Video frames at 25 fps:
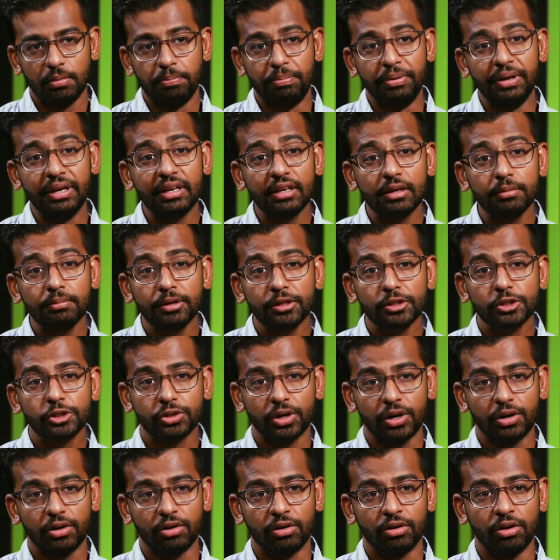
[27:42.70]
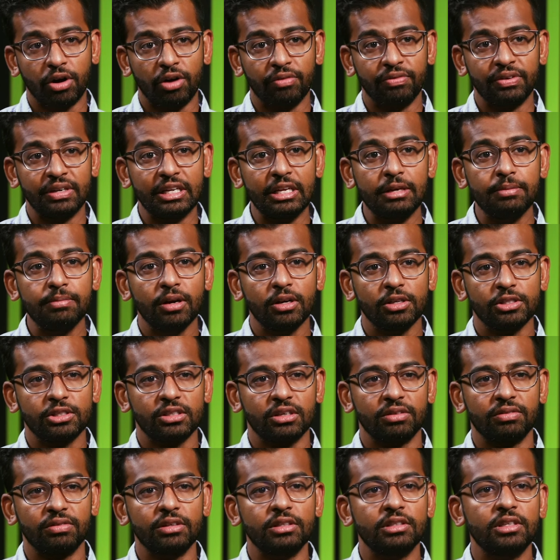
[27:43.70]
Being an administrator of an email
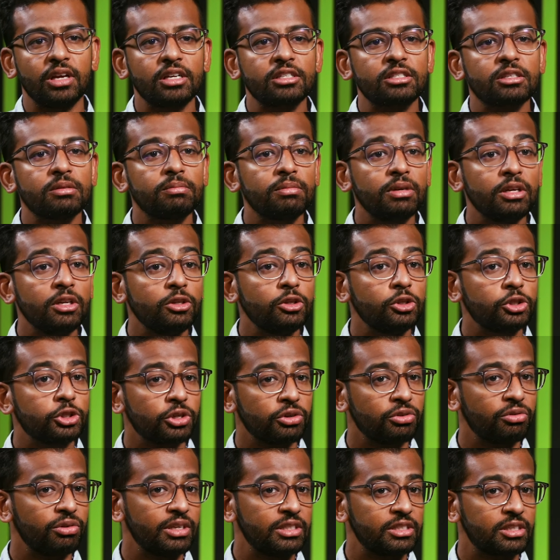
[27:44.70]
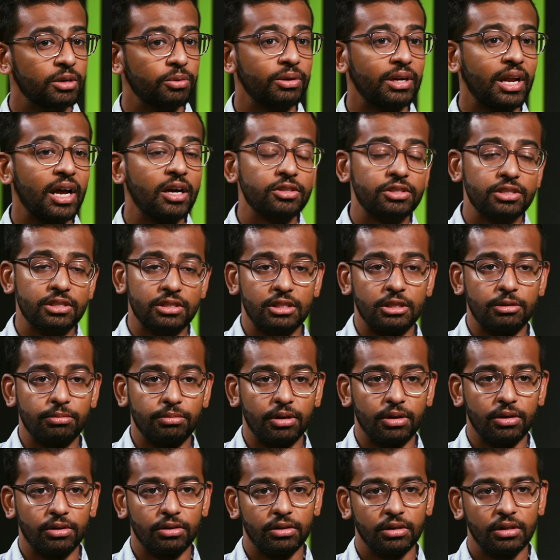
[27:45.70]
server doesn't mean you should read someone else's
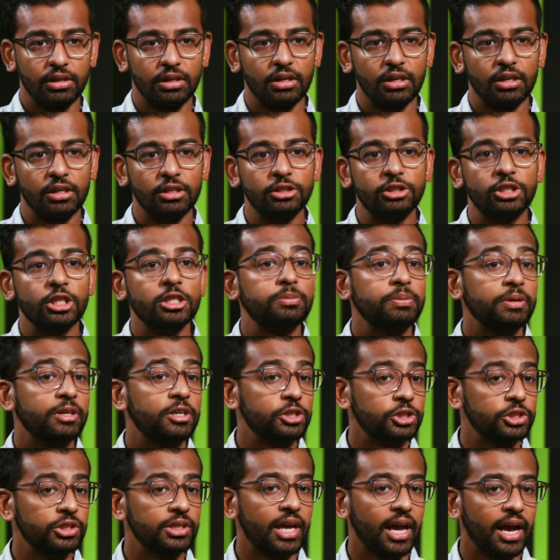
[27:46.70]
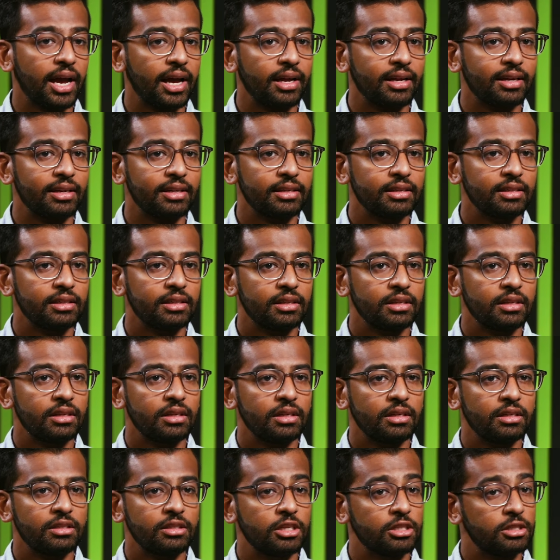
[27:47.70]
email. Just because you can,
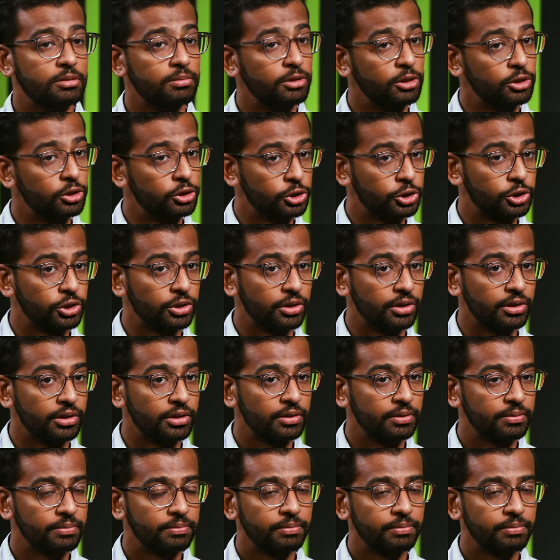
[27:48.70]
doesn't mean you should.